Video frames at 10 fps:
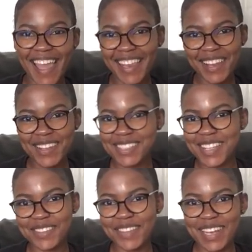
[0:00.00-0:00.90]
I know it's
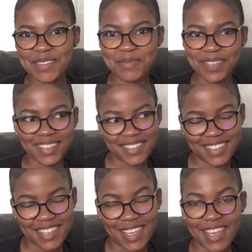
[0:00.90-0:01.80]
not funny, but
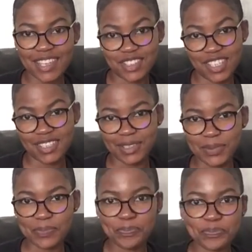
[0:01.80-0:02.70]
yeah, she killed
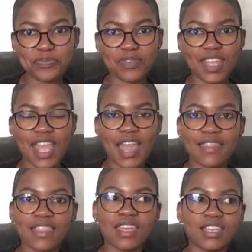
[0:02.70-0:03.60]
him.
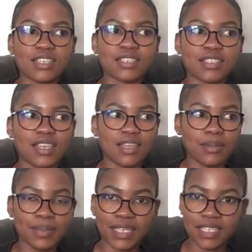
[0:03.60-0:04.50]
And then, okay,
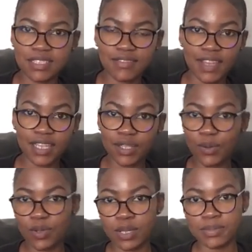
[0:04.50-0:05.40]
the police finally
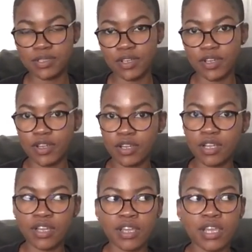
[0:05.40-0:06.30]
caught up to her,
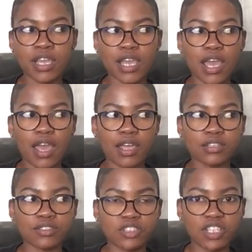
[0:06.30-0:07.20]

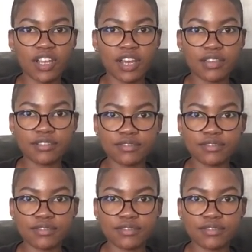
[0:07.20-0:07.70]
and she got